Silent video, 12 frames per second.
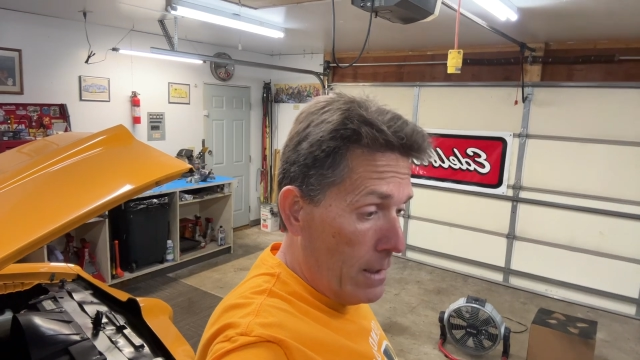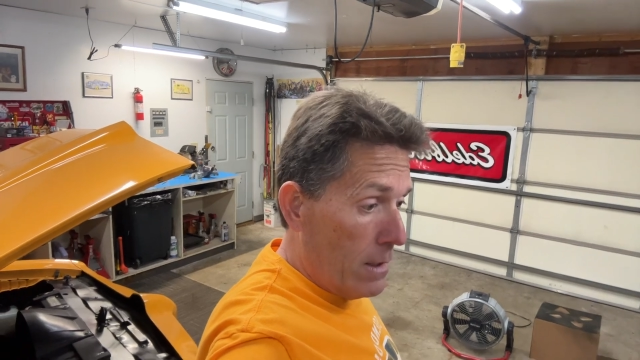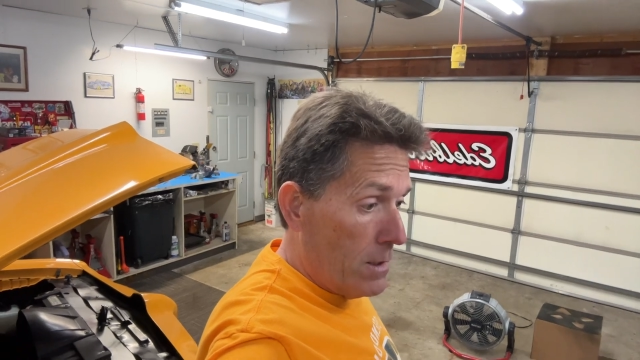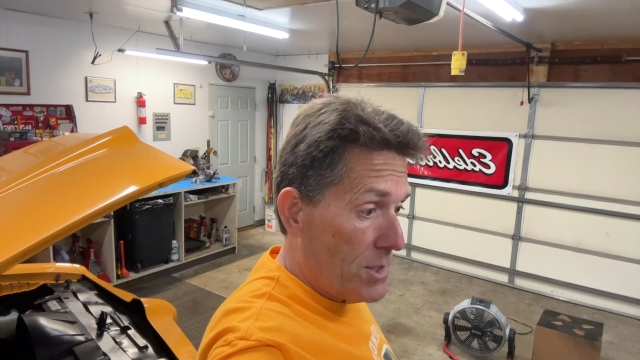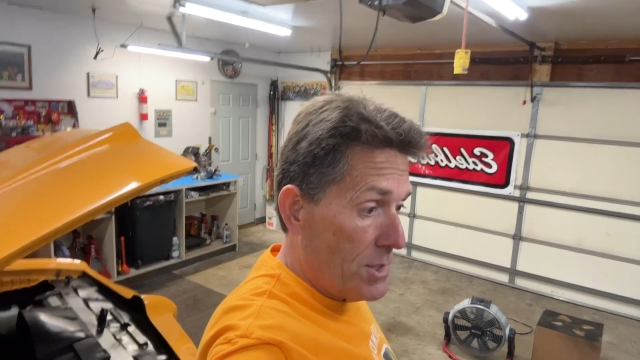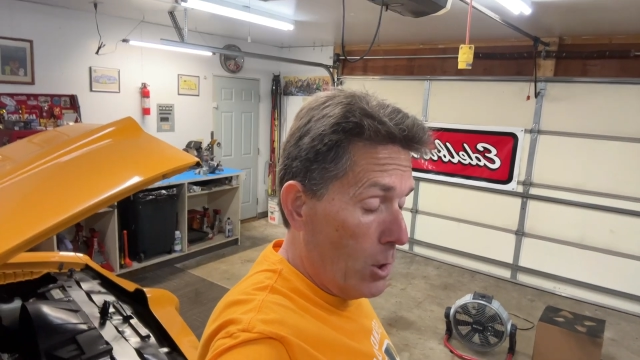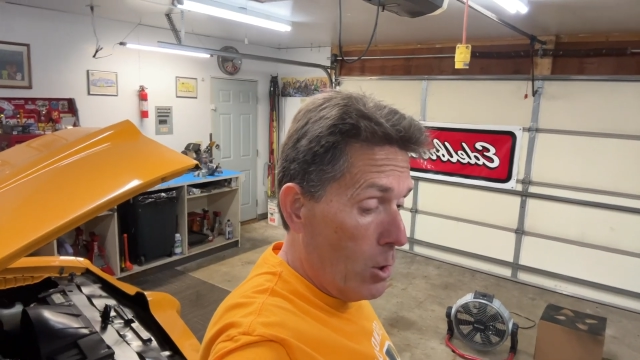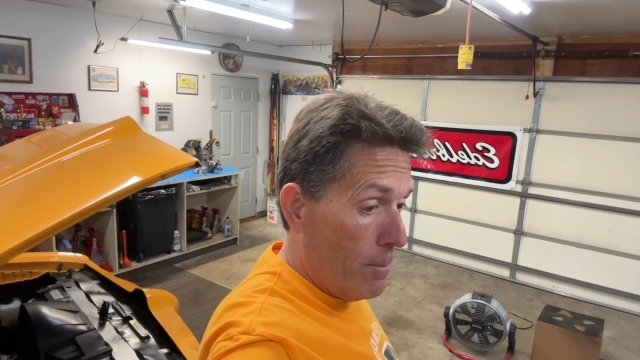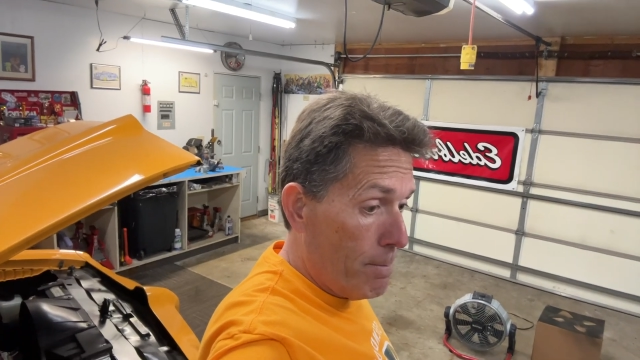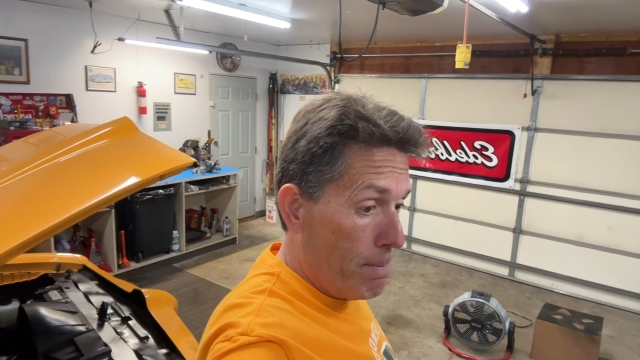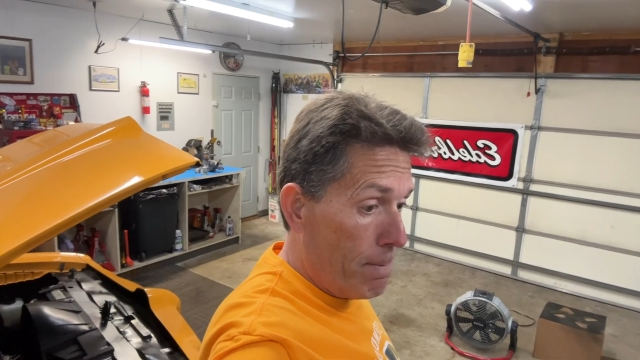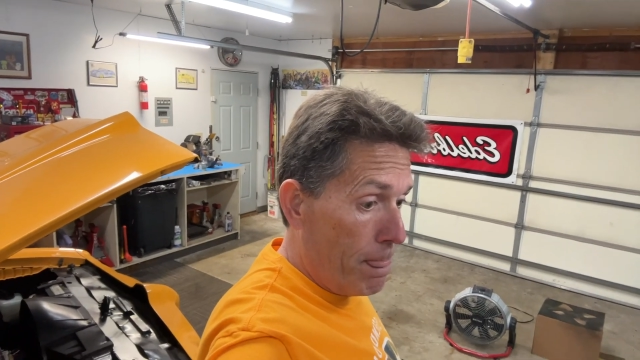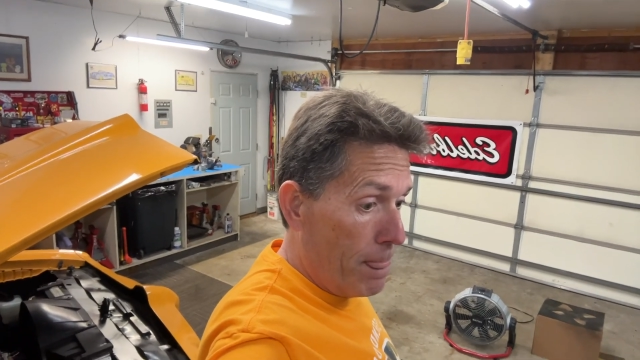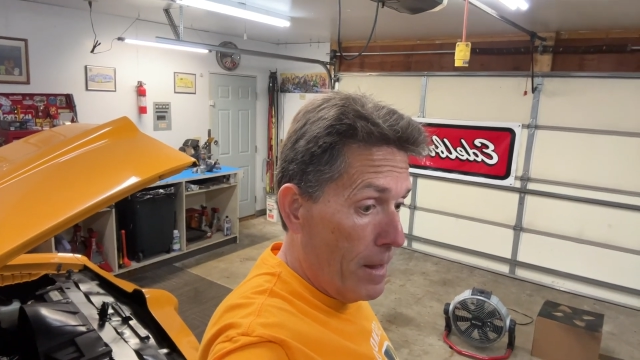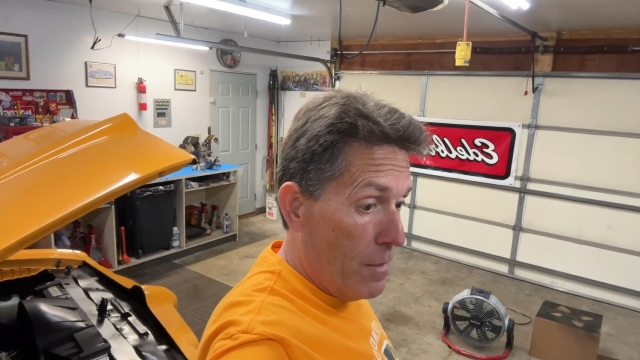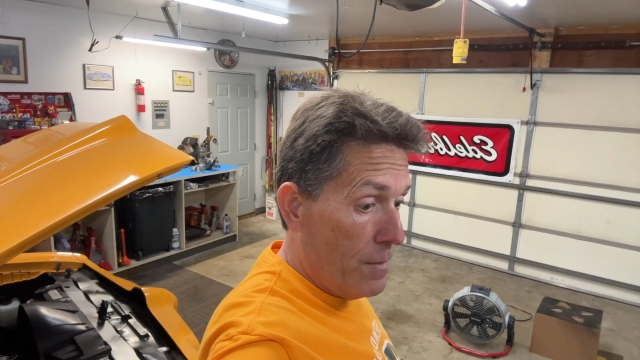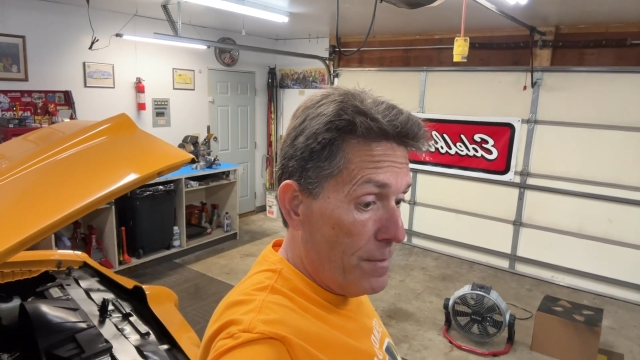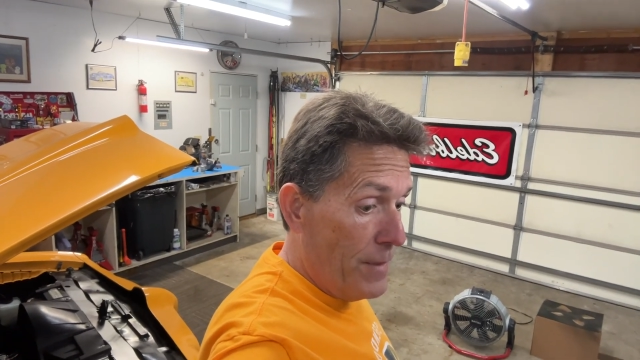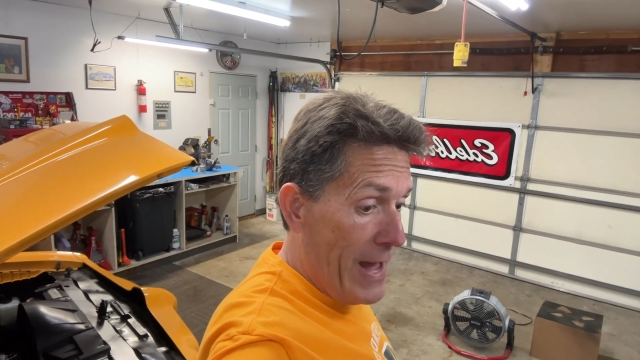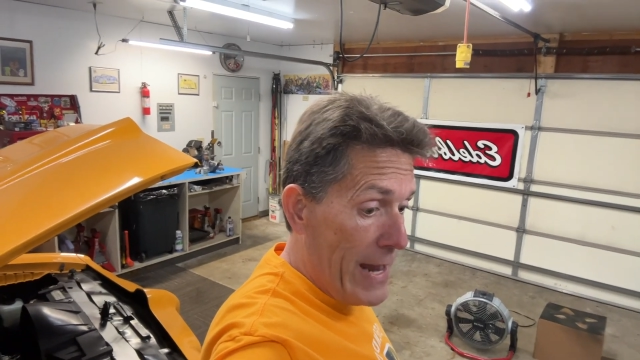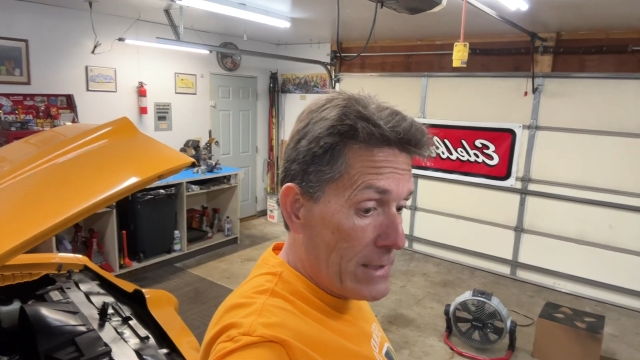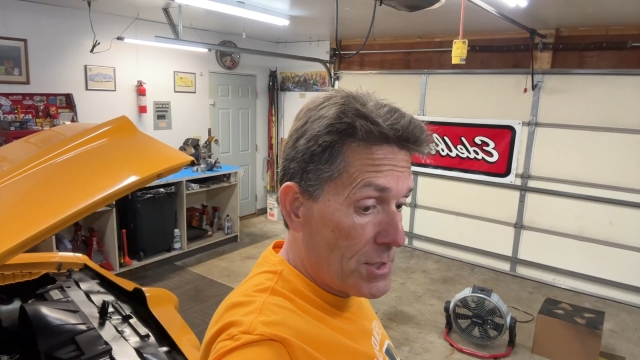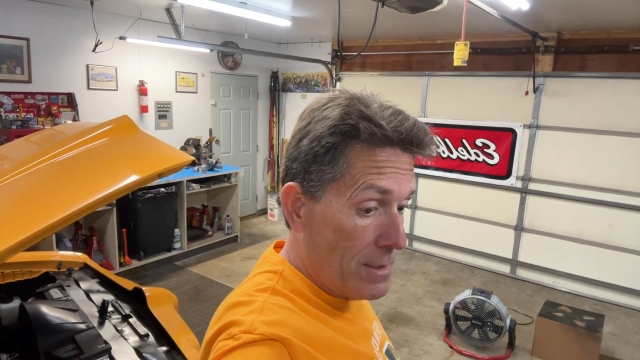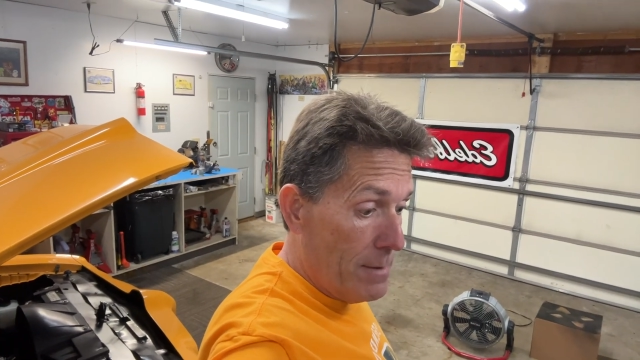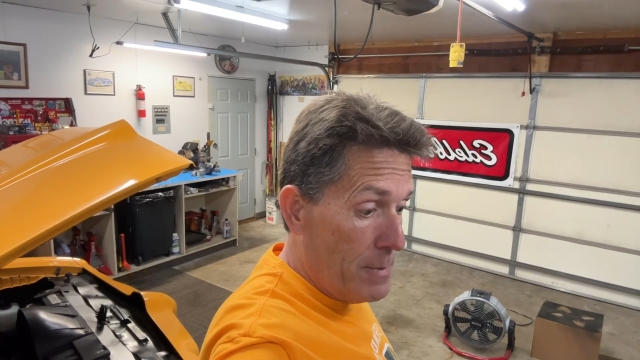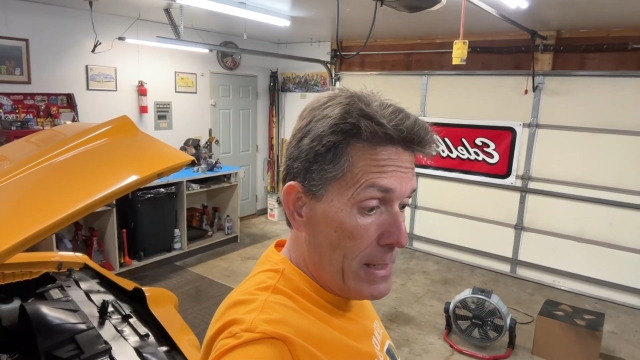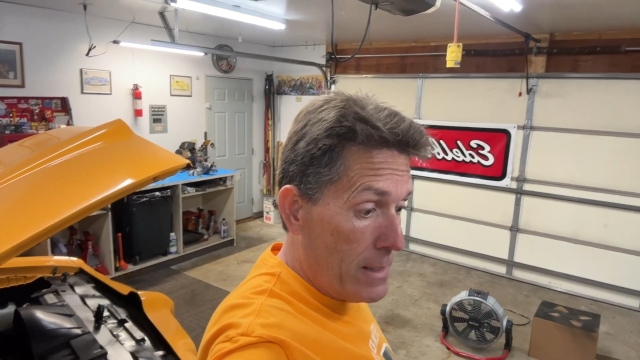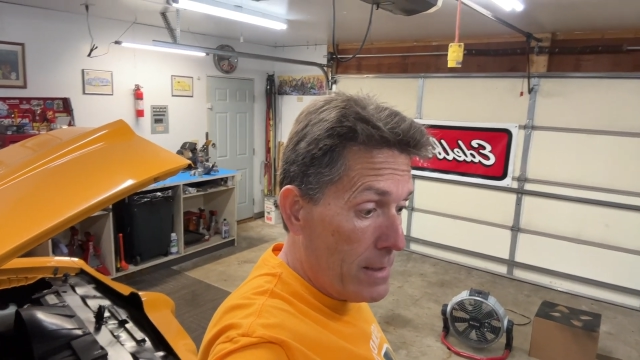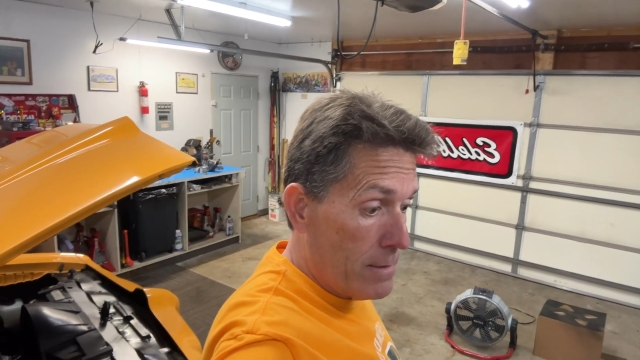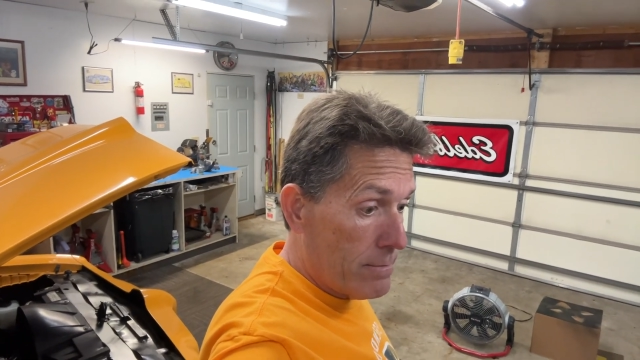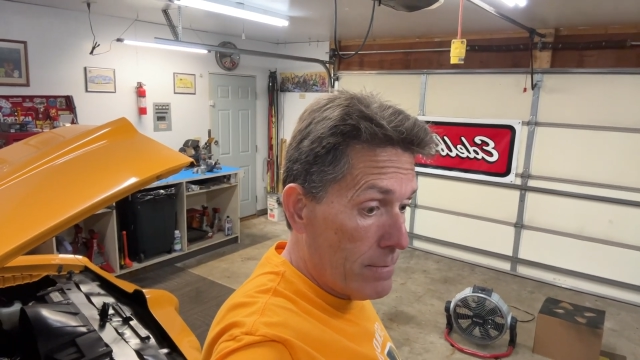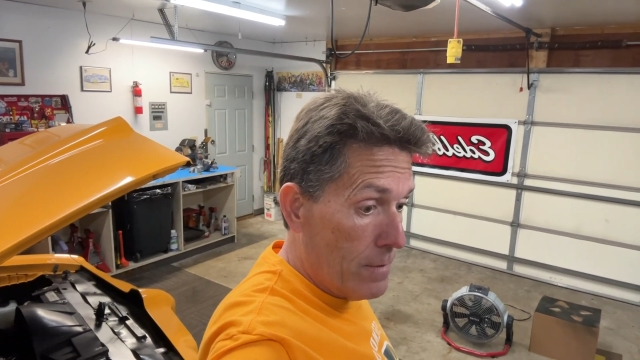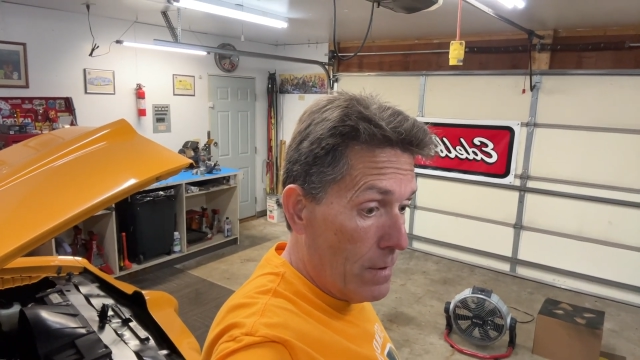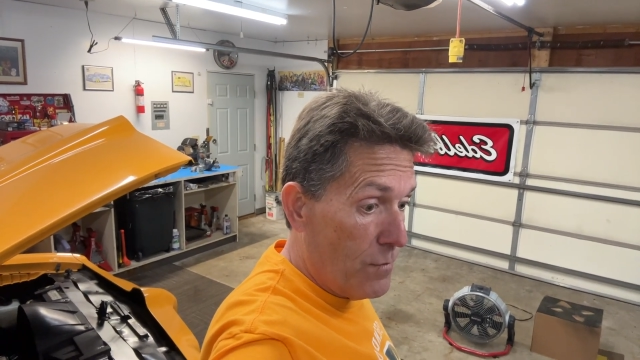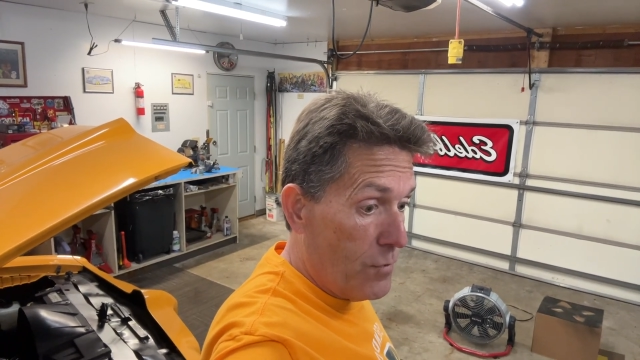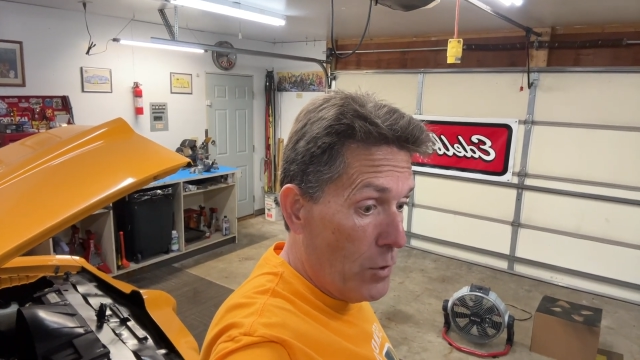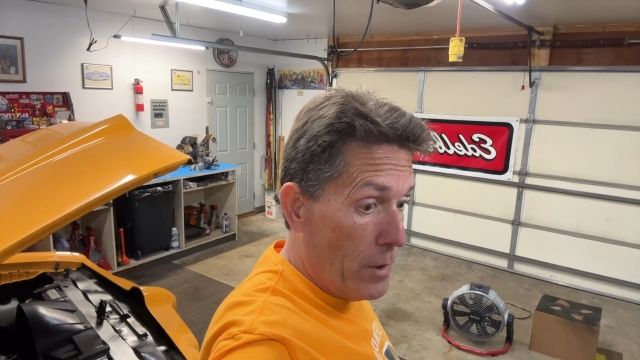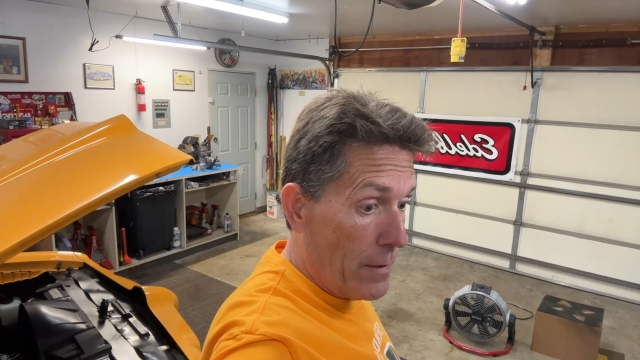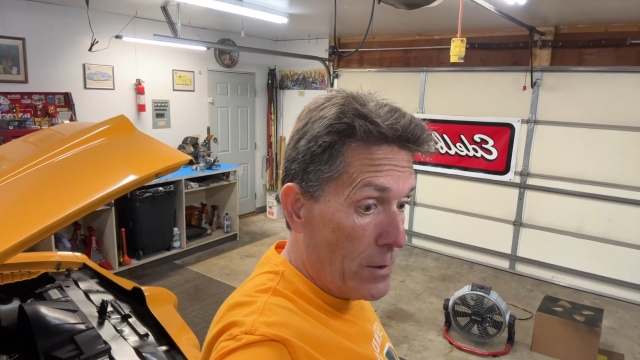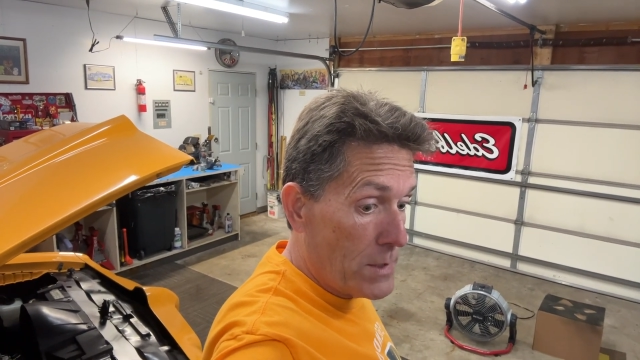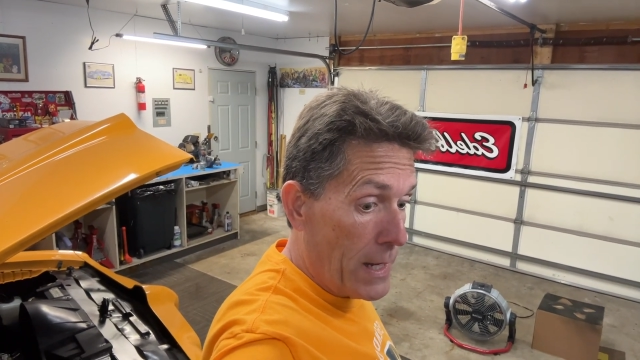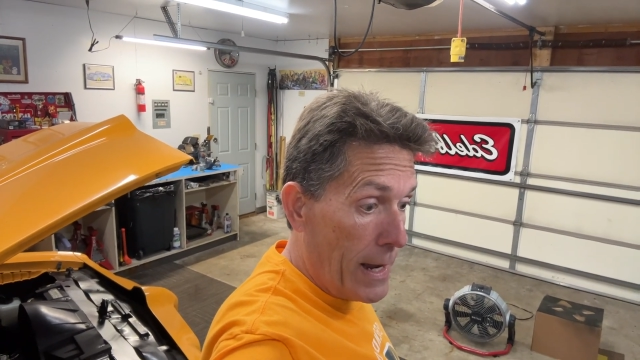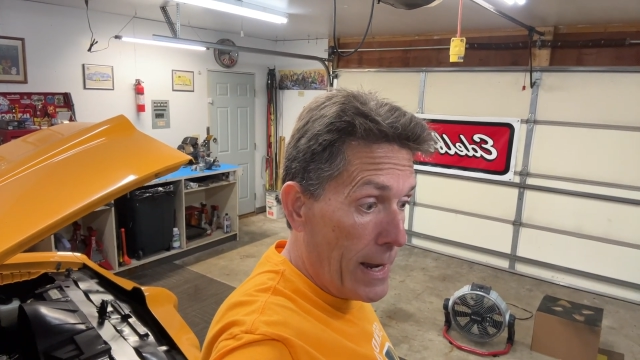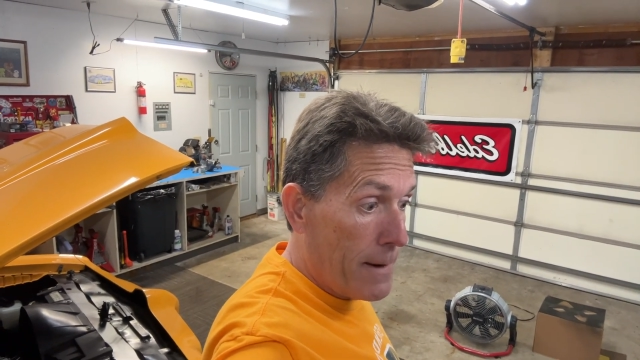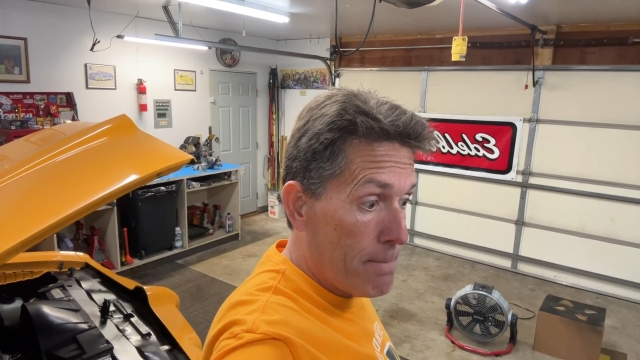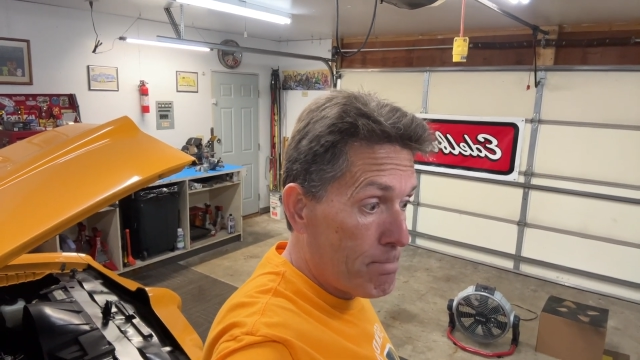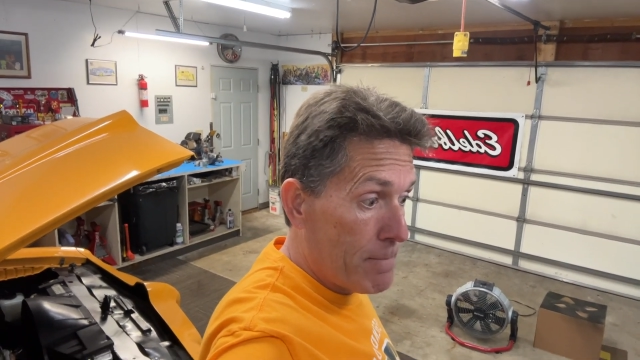So that's going to be for another time.